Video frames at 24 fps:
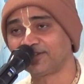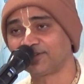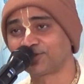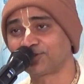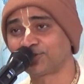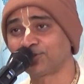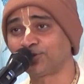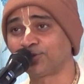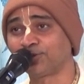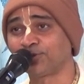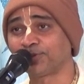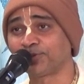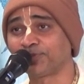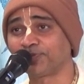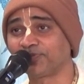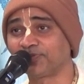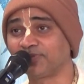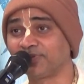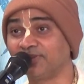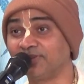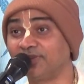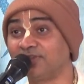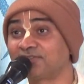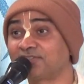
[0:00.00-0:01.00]

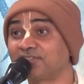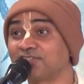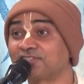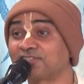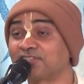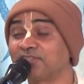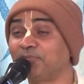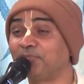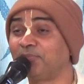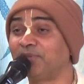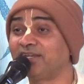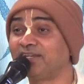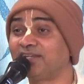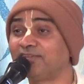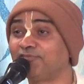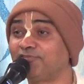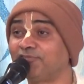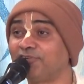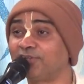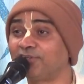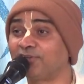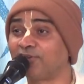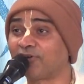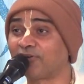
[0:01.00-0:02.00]
So, this is the
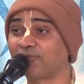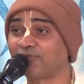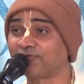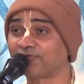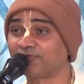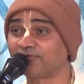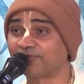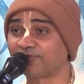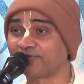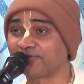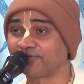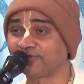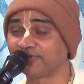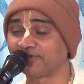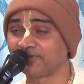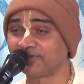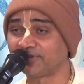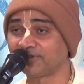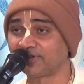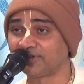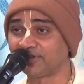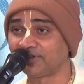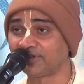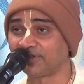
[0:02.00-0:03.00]
benefit of
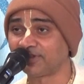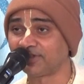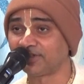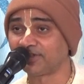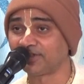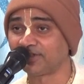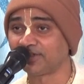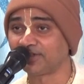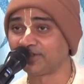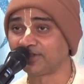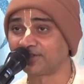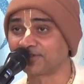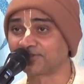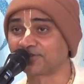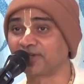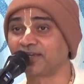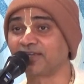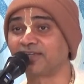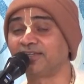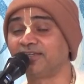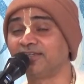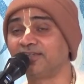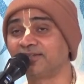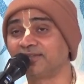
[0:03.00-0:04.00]

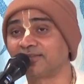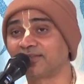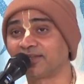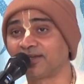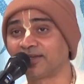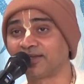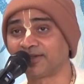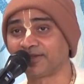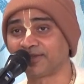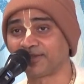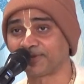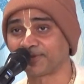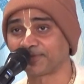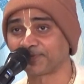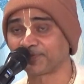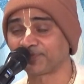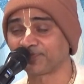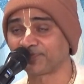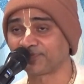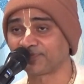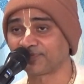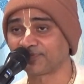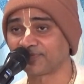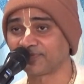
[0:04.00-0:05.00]
Sankirtana,
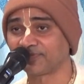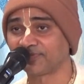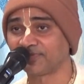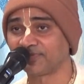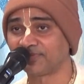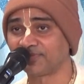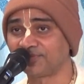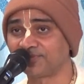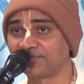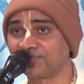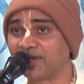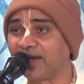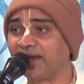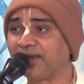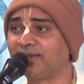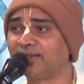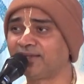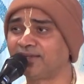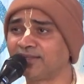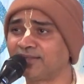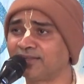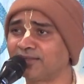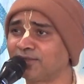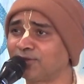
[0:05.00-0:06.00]

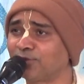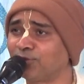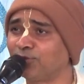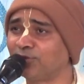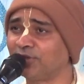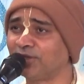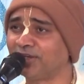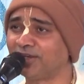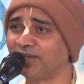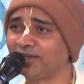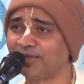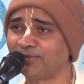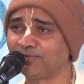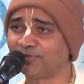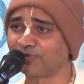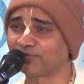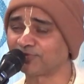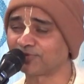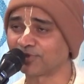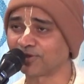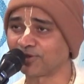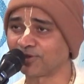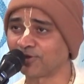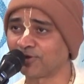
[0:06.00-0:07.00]
chanting the holy name
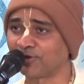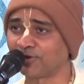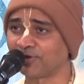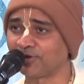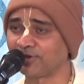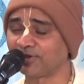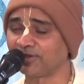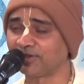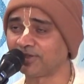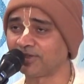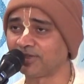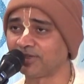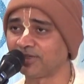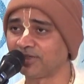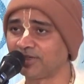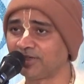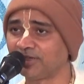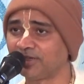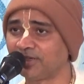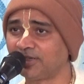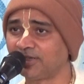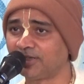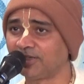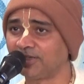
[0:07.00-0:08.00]
of the Lord.
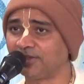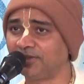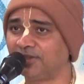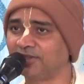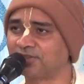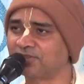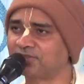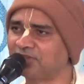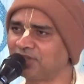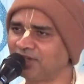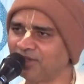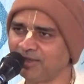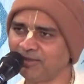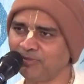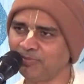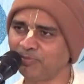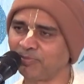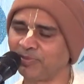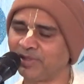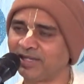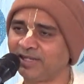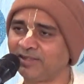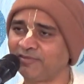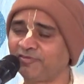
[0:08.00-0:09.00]
The
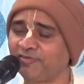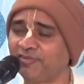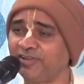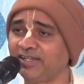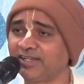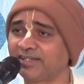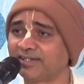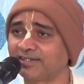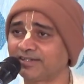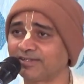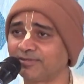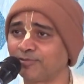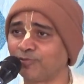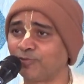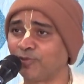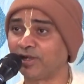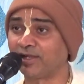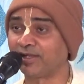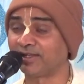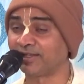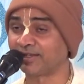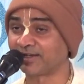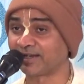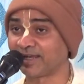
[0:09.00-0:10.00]
same benefit
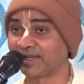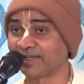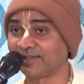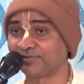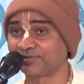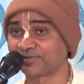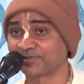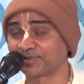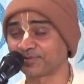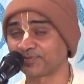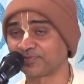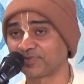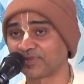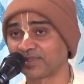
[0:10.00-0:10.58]
one derives.